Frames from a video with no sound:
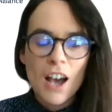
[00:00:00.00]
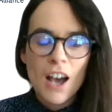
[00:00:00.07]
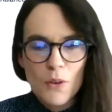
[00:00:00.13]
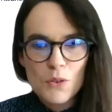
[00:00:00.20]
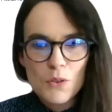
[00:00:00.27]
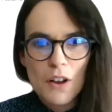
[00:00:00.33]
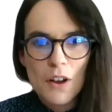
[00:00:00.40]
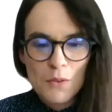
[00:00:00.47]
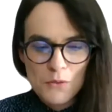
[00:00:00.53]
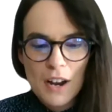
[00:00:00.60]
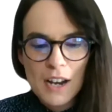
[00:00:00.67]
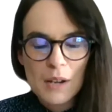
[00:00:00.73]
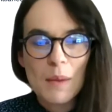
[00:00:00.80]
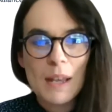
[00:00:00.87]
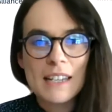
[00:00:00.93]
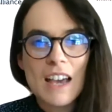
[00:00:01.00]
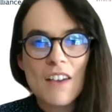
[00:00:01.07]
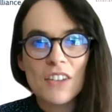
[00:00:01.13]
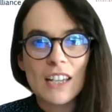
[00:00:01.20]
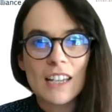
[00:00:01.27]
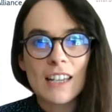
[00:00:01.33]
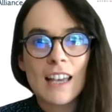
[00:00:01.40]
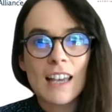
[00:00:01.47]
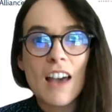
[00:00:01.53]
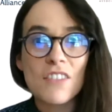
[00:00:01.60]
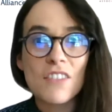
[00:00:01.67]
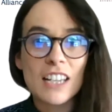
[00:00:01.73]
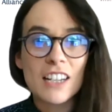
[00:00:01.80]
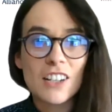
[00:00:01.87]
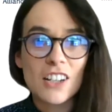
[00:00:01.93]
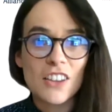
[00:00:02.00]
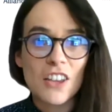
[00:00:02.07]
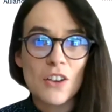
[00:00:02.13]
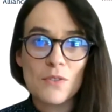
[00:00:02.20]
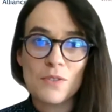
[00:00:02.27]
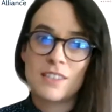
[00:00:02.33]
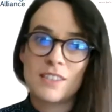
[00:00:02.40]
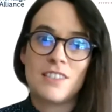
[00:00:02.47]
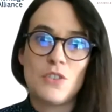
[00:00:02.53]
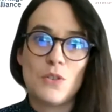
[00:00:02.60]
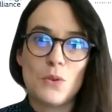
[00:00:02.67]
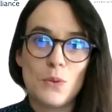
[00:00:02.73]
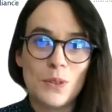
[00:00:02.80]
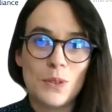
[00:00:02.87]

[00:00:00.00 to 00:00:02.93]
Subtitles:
I would recommend having a look at those too.